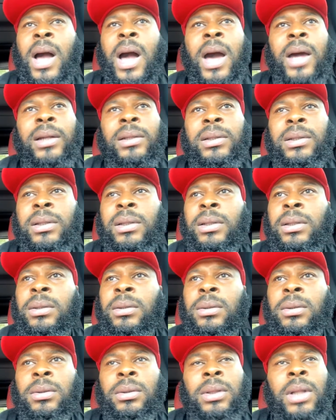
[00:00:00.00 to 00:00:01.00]
honestly,
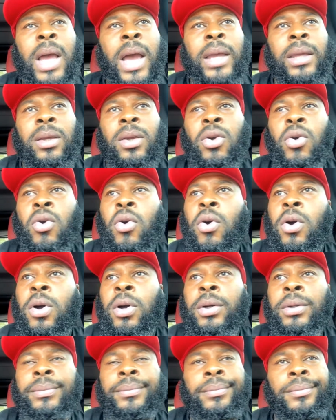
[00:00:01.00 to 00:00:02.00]
like
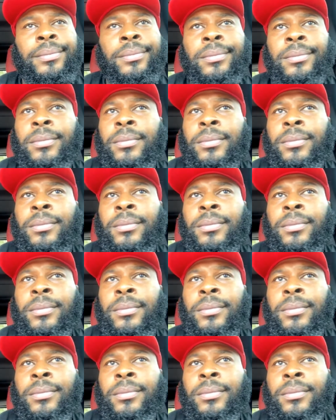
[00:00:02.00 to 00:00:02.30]
your